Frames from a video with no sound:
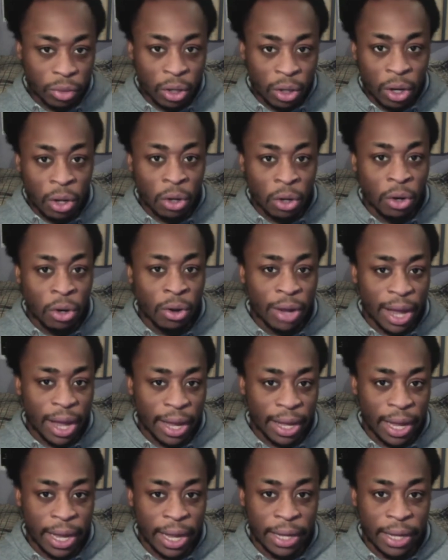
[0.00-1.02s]
look at
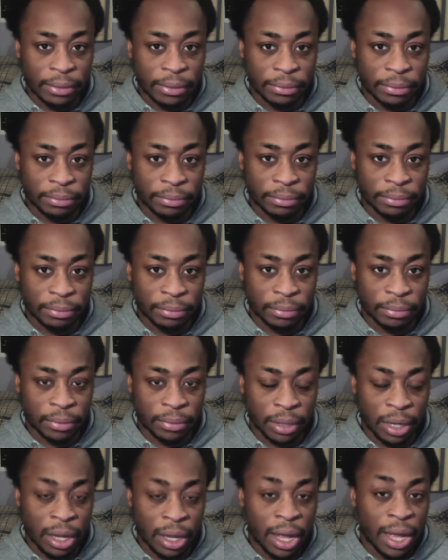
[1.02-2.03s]
Cain.
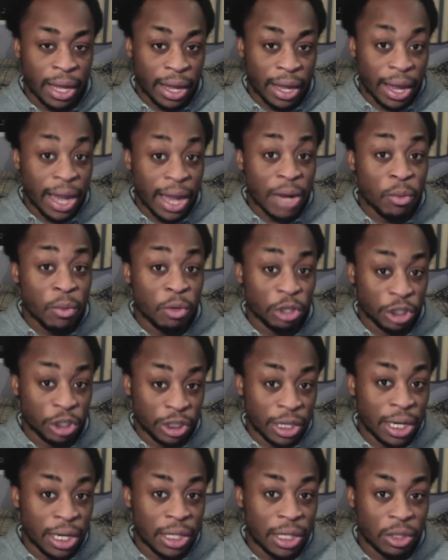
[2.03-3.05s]
Cain was
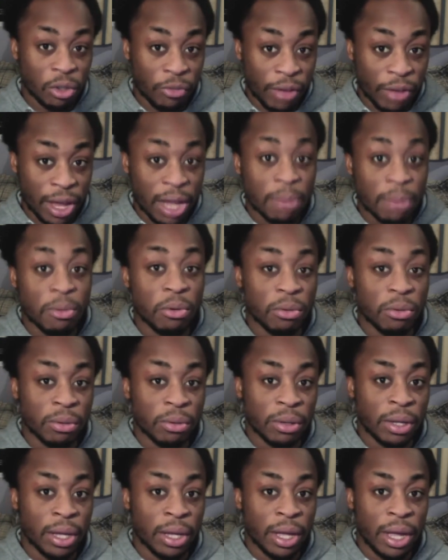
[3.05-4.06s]
jealous of Abel.
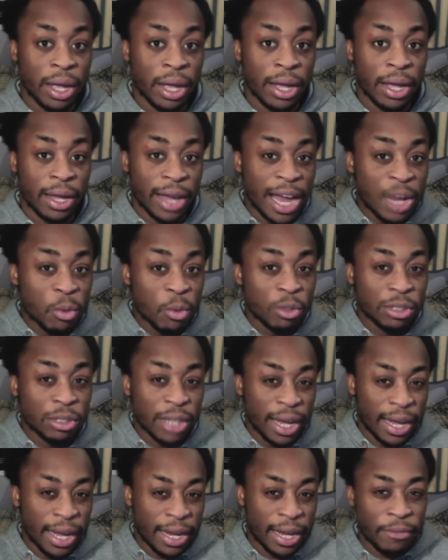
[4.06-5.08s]
Cain was
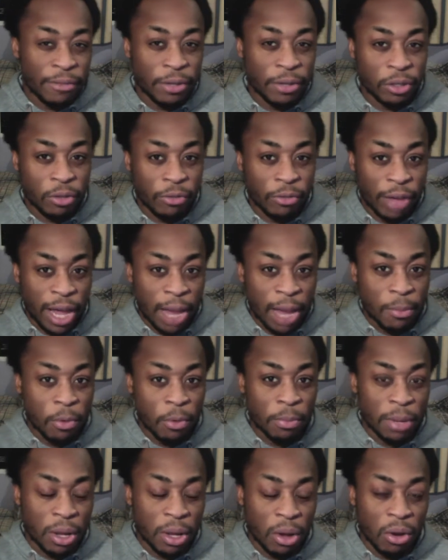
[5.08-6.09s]
envious of Abel
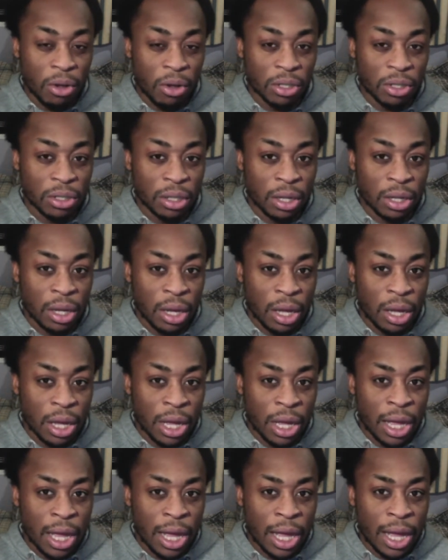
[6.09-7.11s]
because
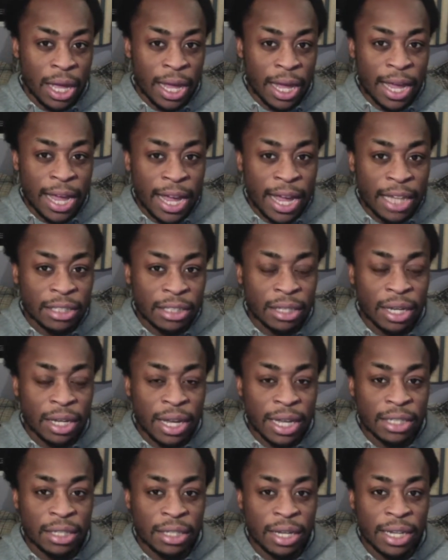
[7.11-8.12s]
his
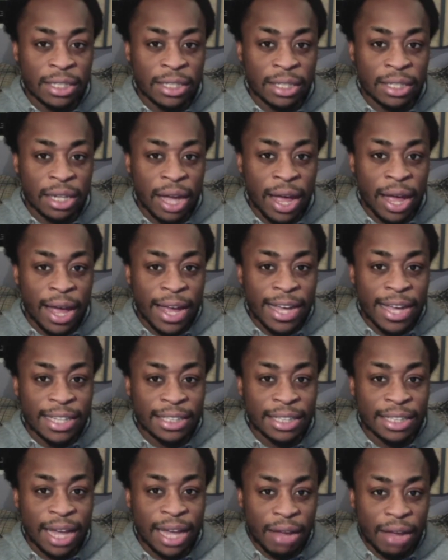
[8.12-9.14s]
his his his
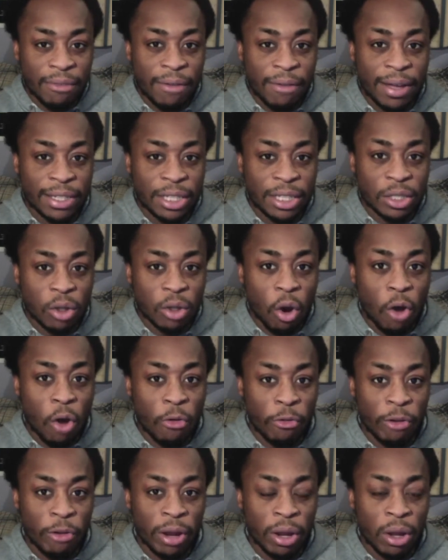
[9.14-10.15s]
sacrifice, his
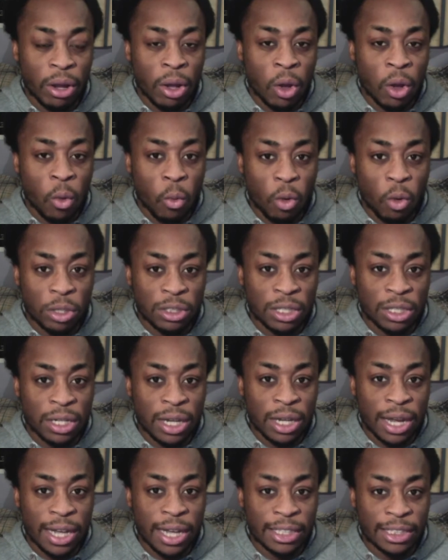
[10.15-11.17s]
offering wasn't
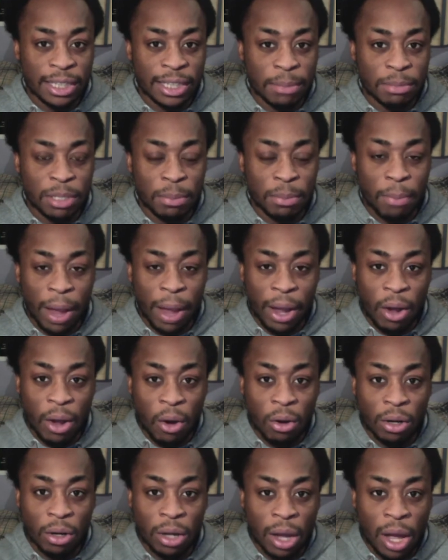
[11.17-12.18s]
accepted by
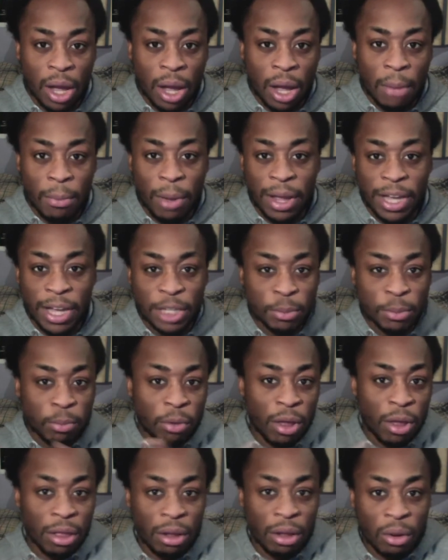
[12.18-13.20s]
God but his
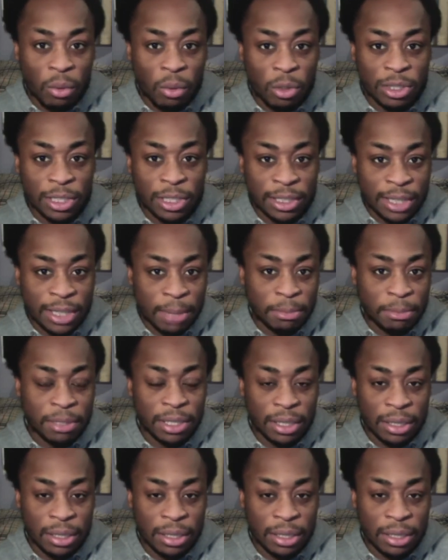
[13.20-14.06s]
brother was accepted,